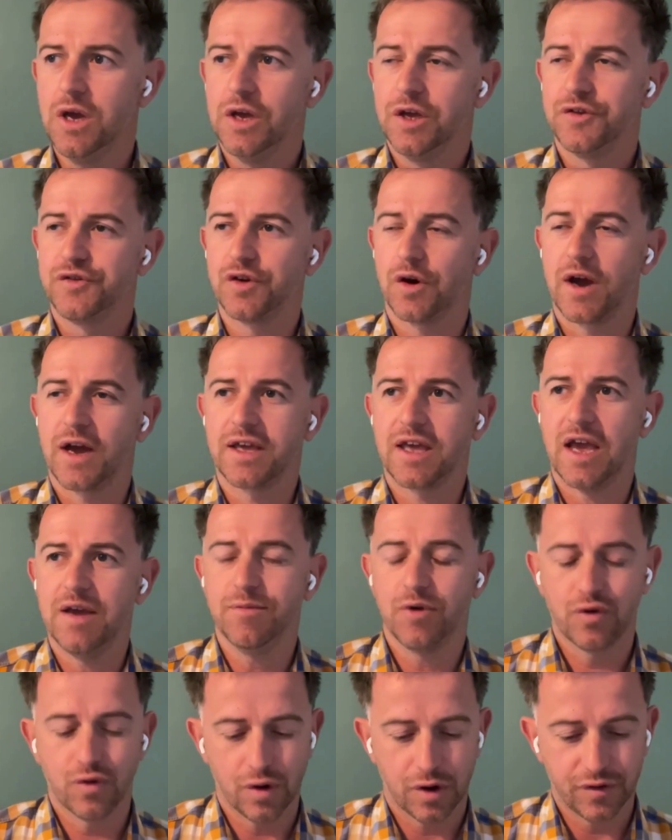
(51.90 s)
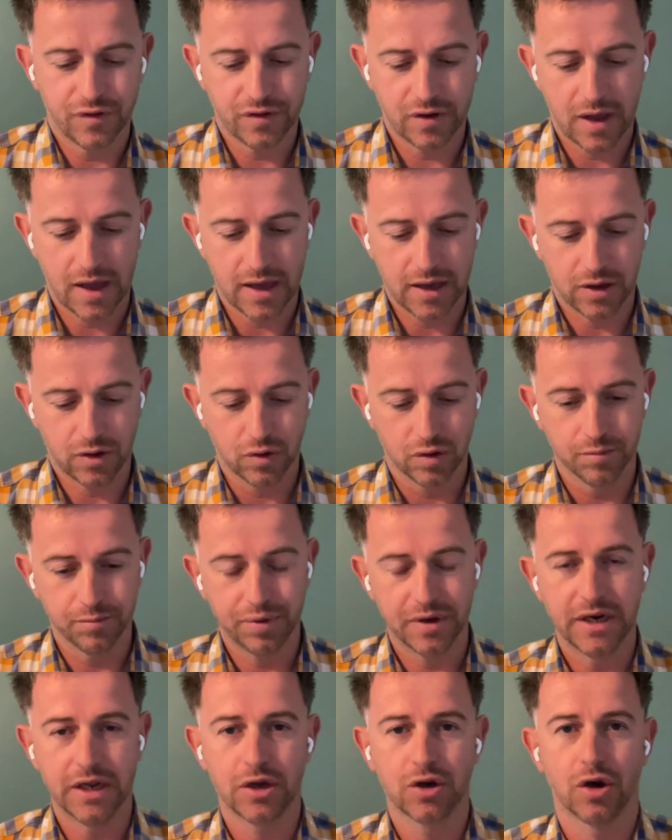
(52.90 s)
So I came across a
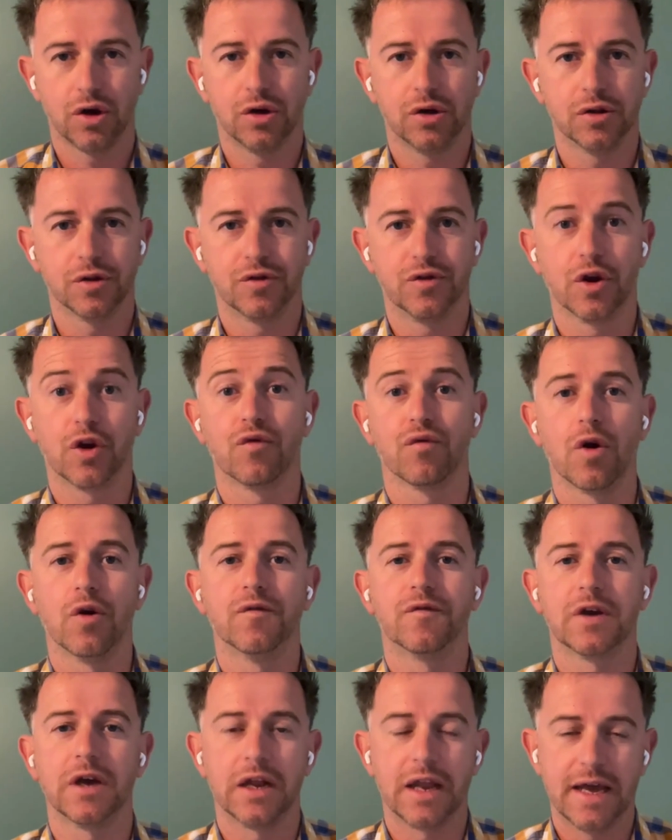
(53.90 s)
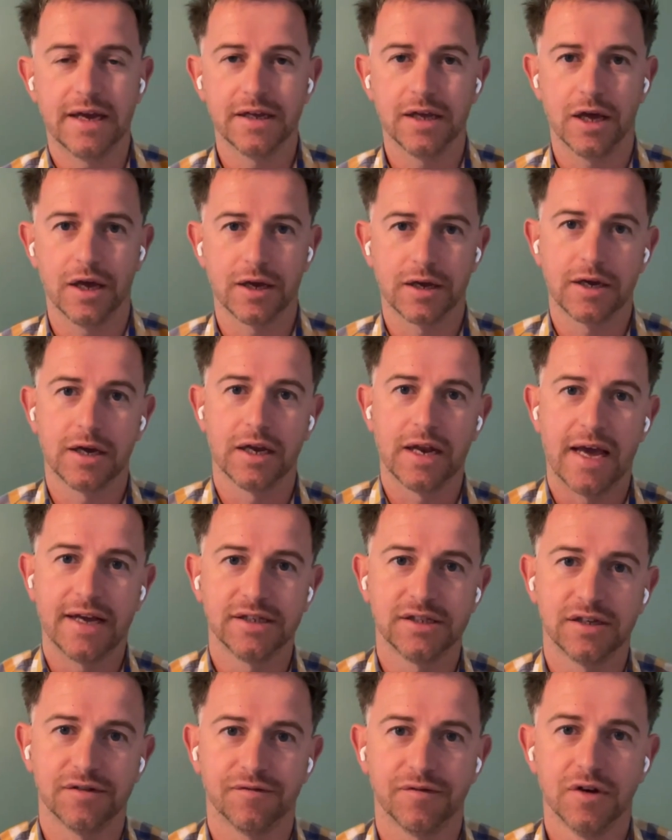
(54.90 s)
company called the Growth
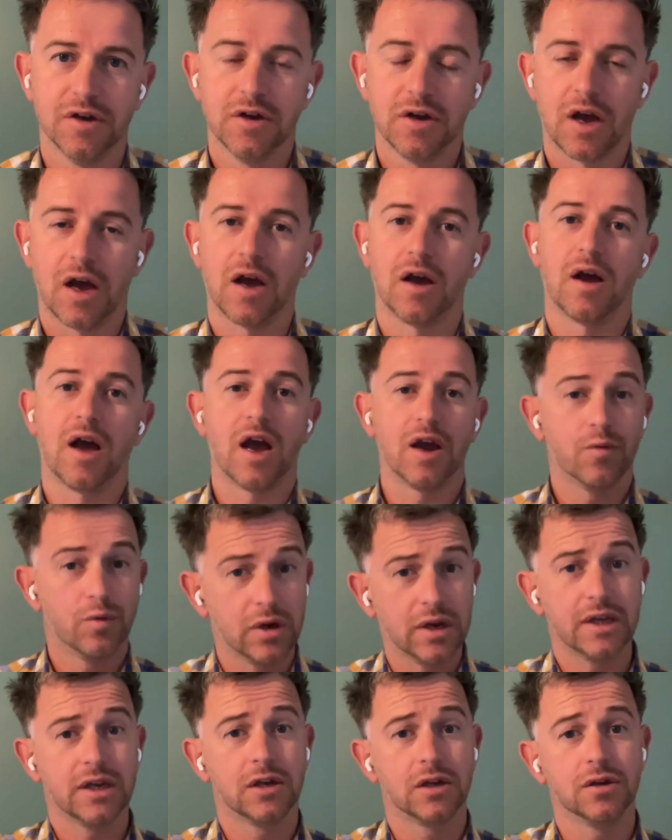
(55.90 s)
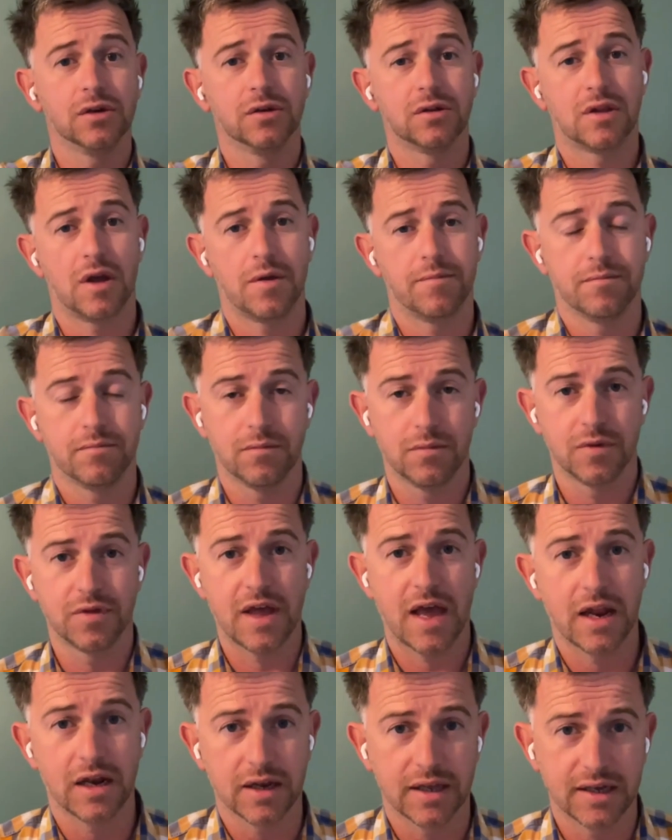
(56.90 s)
Collective. I will include their
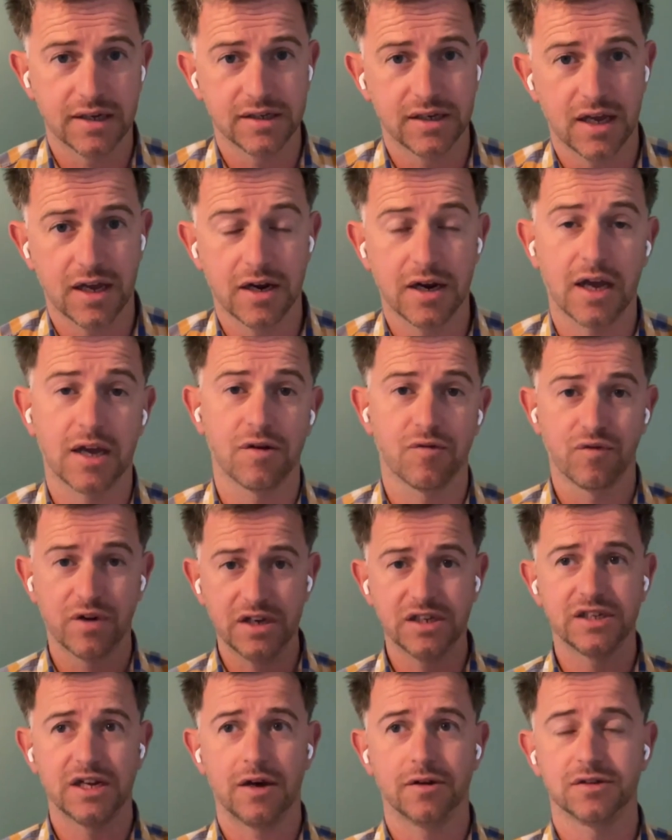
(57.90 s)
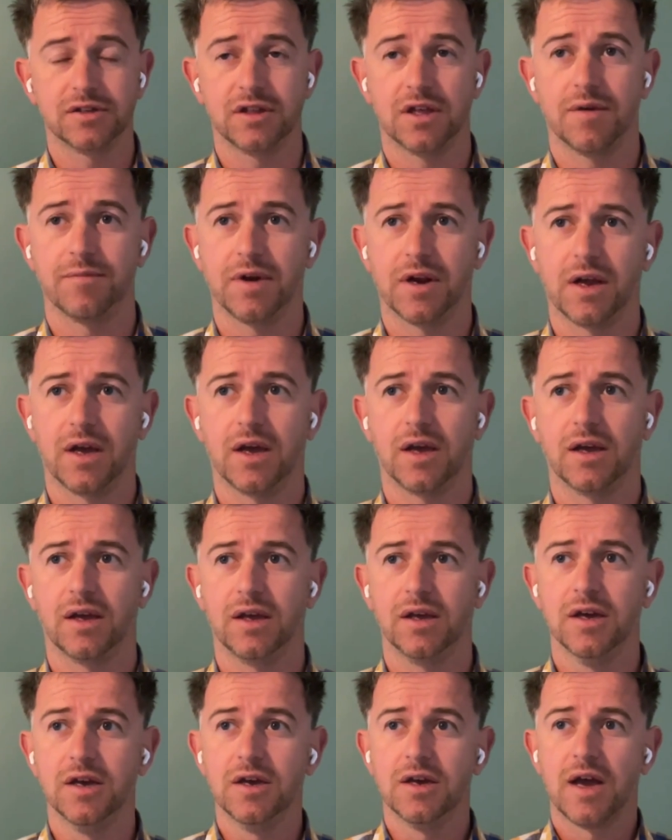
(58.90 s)
links here, and I reached out to them and I
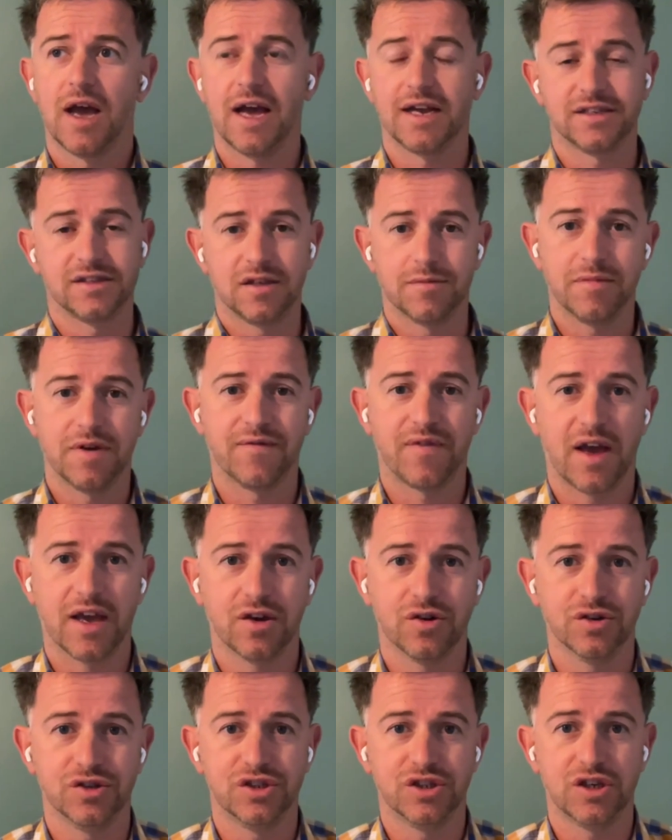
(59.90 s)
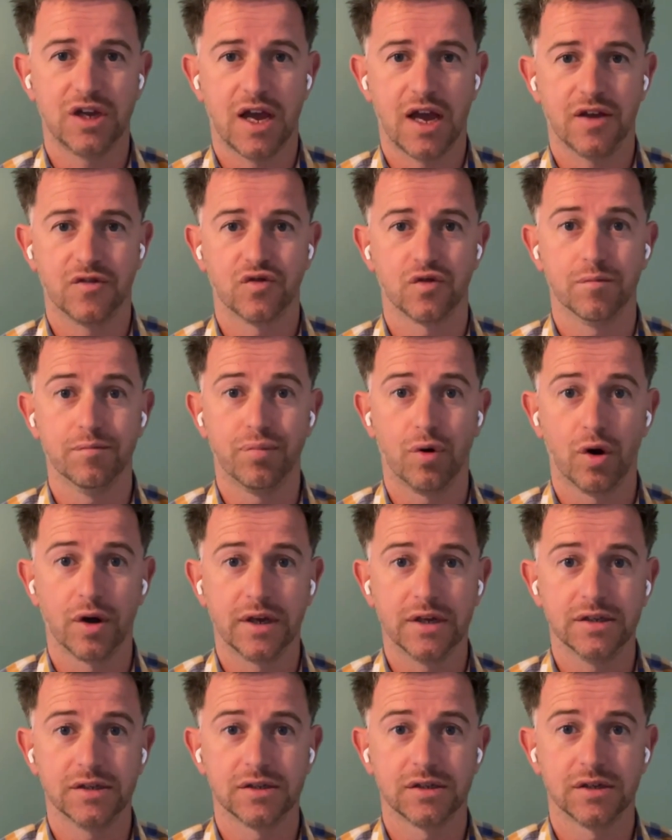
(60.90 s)
asked them if I could share some
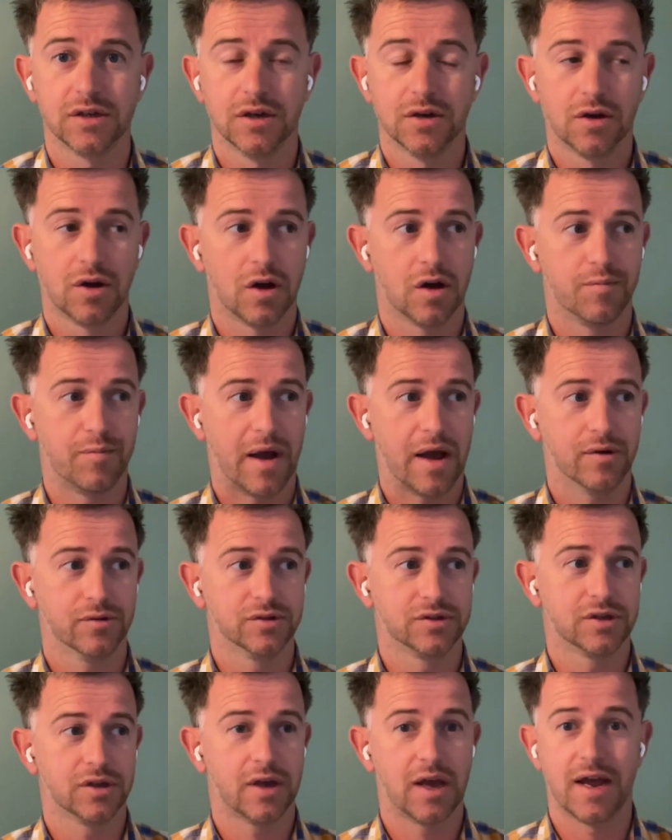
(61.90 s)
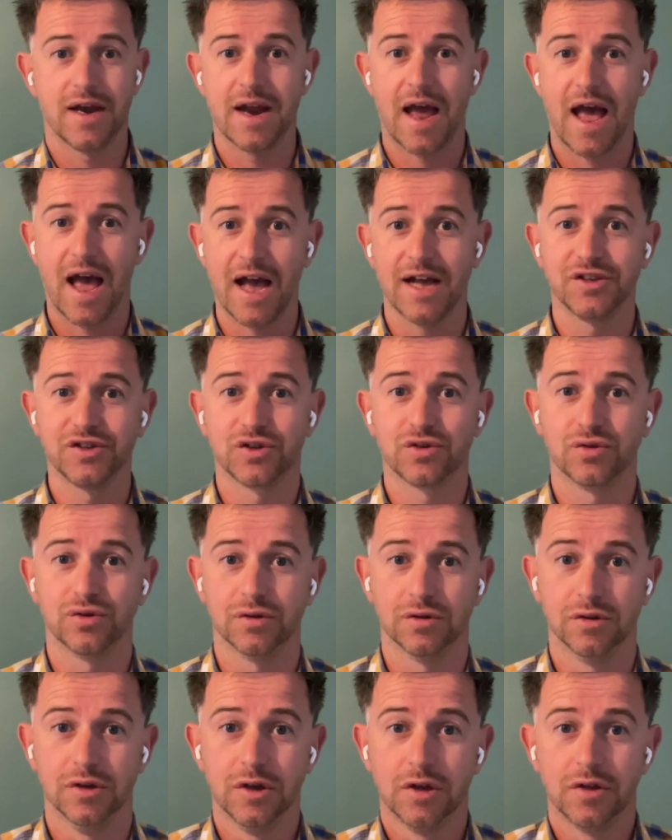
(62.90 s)
points about an article